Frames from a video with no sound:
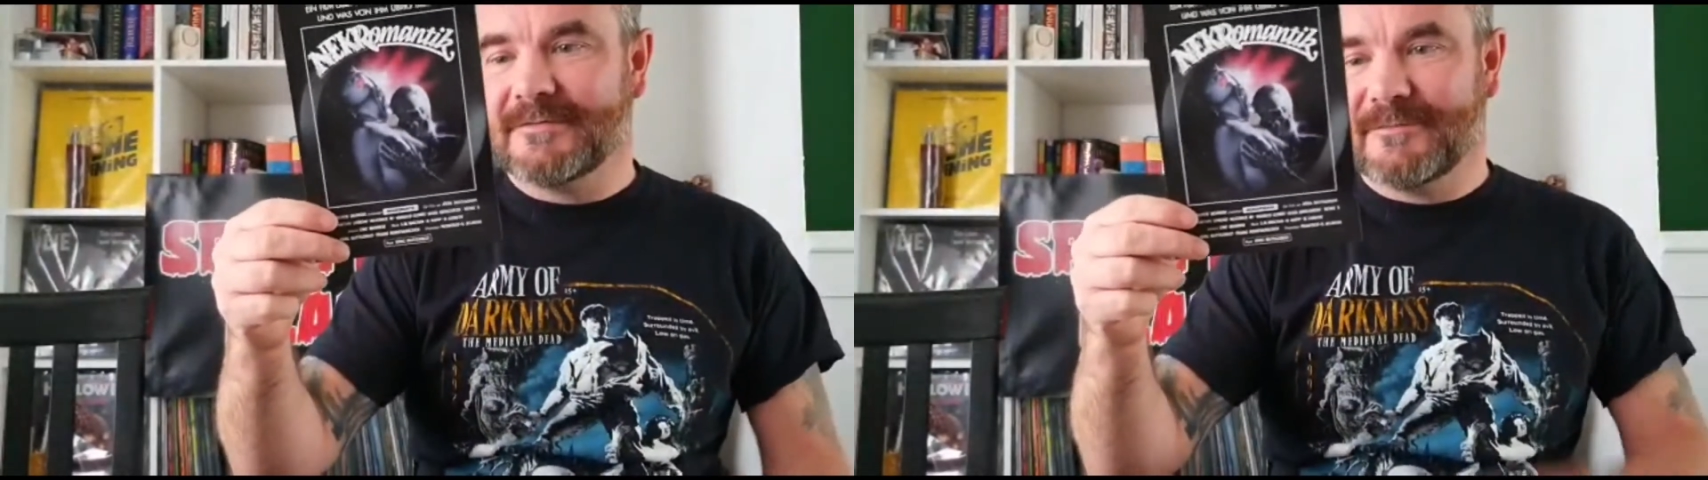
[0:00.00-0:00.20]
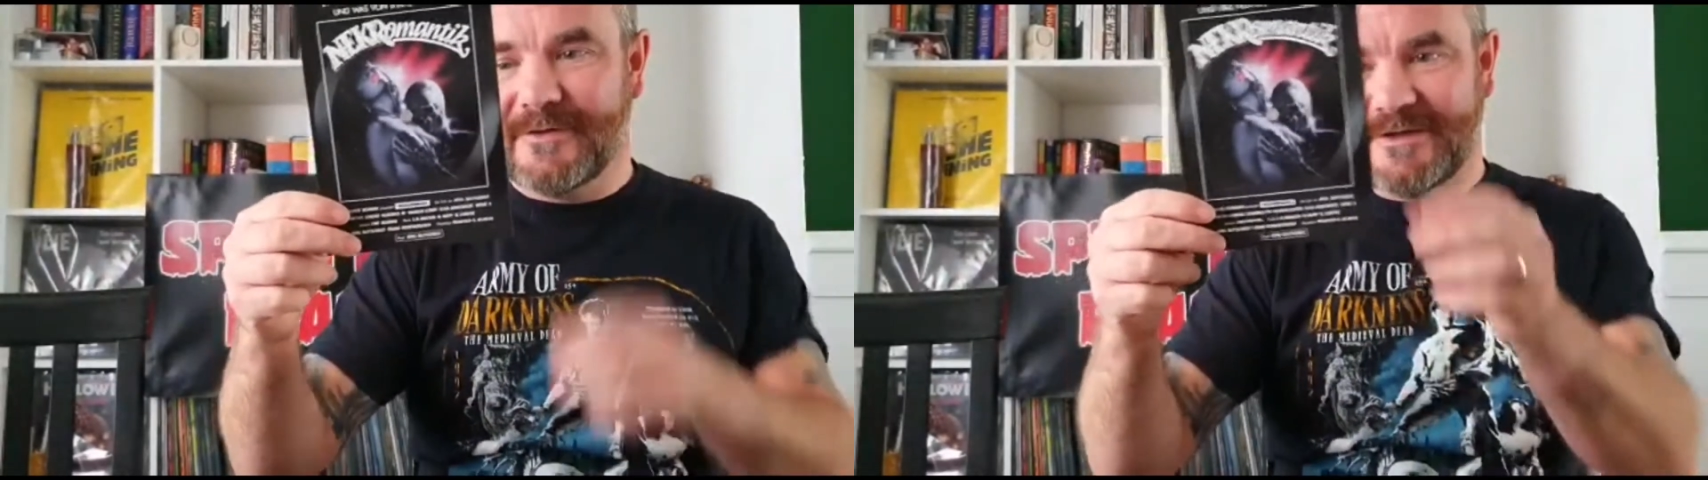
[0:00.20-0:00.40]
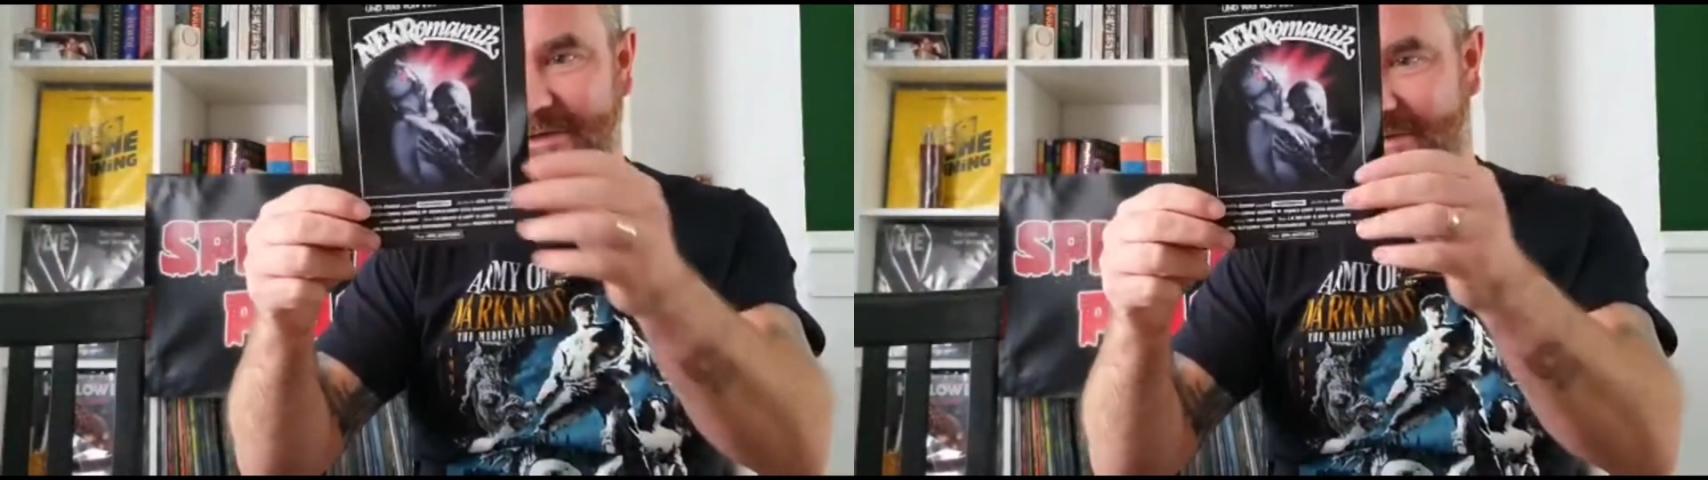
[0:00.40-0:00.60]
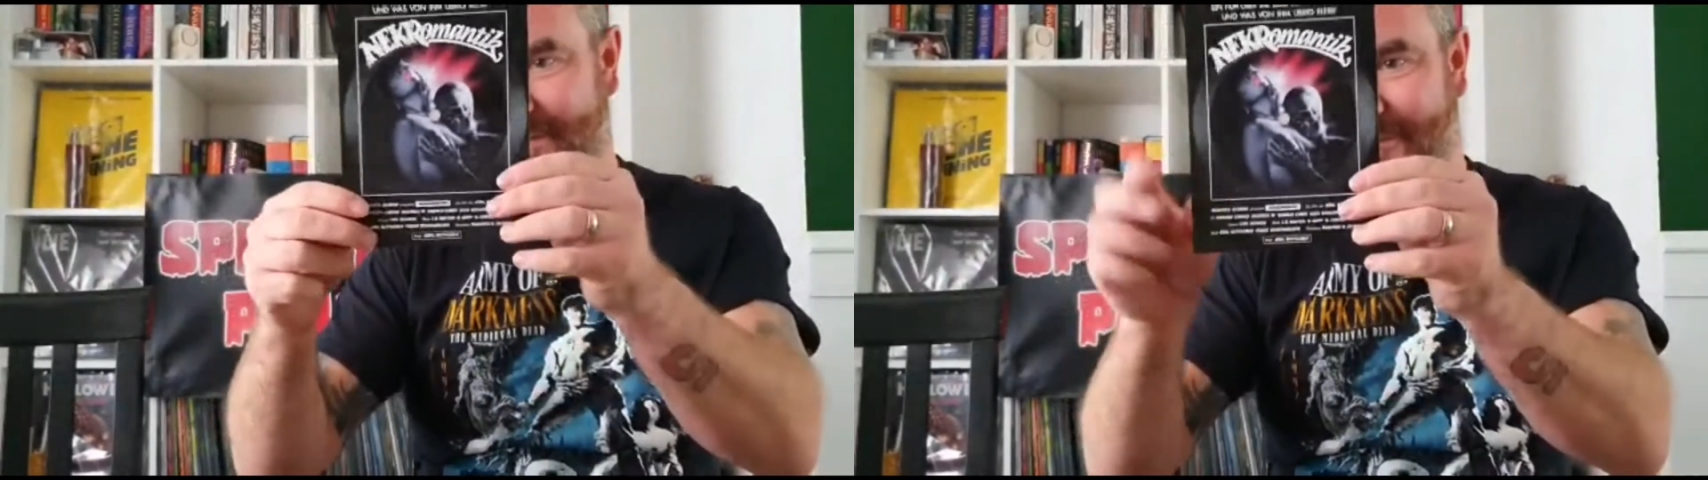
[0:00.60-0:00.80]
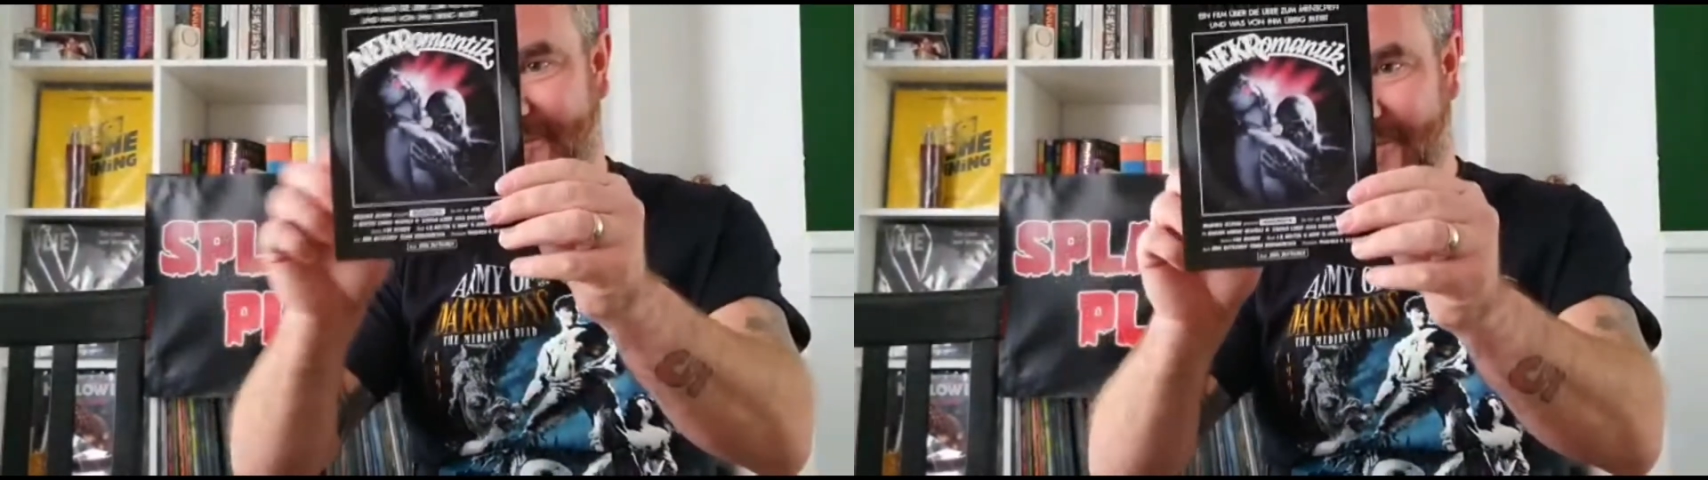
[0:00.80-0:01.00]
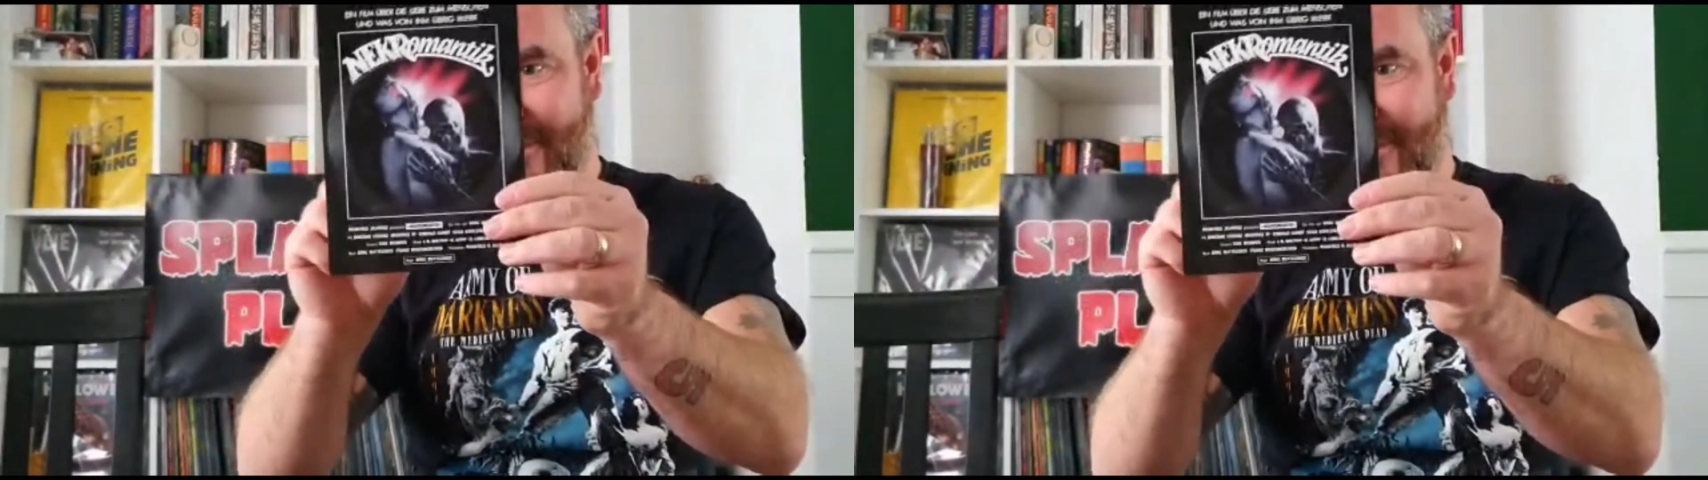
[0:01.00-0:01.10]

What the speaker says: which don't know if you're going